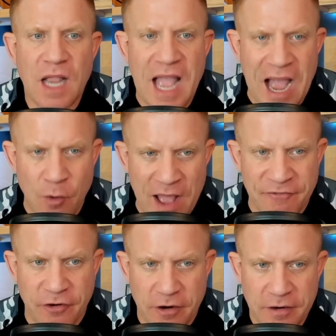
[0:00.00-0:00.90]

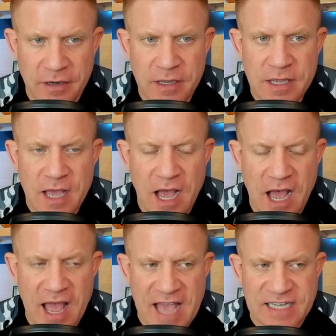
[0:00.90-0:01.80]
However,
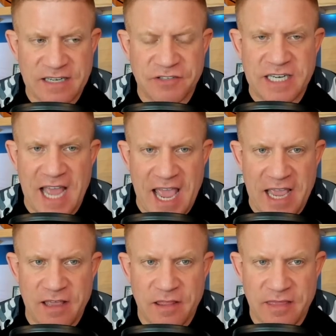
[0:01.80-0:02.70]
as of
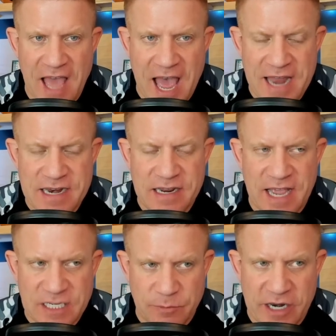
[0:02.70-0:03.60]
today, that
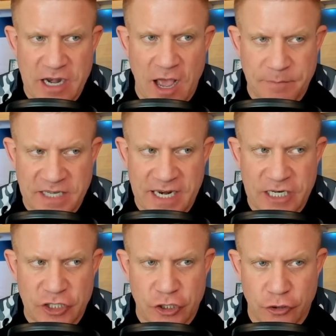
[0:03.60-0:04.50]
has been
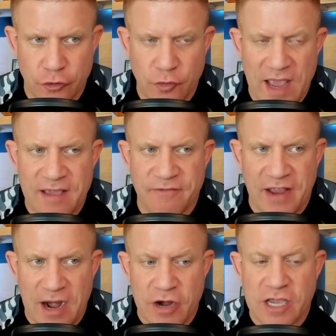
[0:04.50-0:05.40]
updated to a
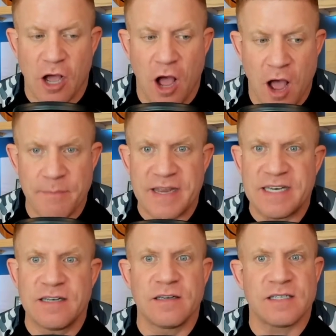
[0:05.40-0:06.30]
very
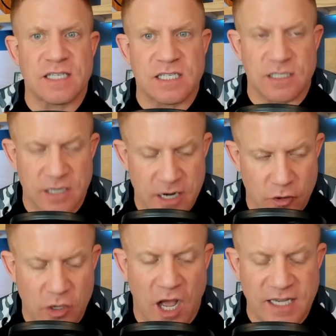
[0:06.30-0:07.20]
common, you
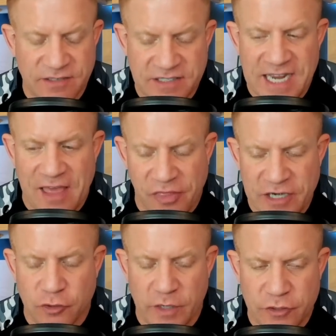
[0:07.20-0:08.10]
know, cause of death
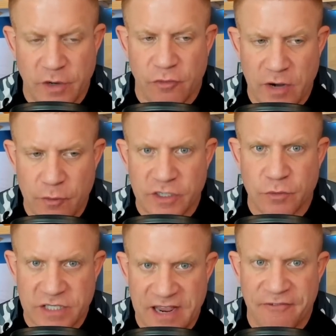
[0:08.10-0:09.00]
in 2023, which
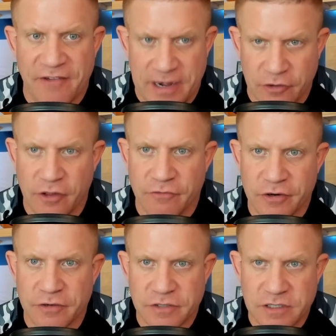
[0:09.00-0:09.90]
was a fentanyl
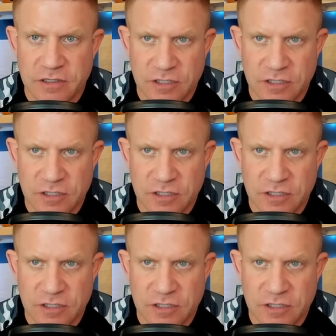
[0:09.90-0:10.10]
overdose.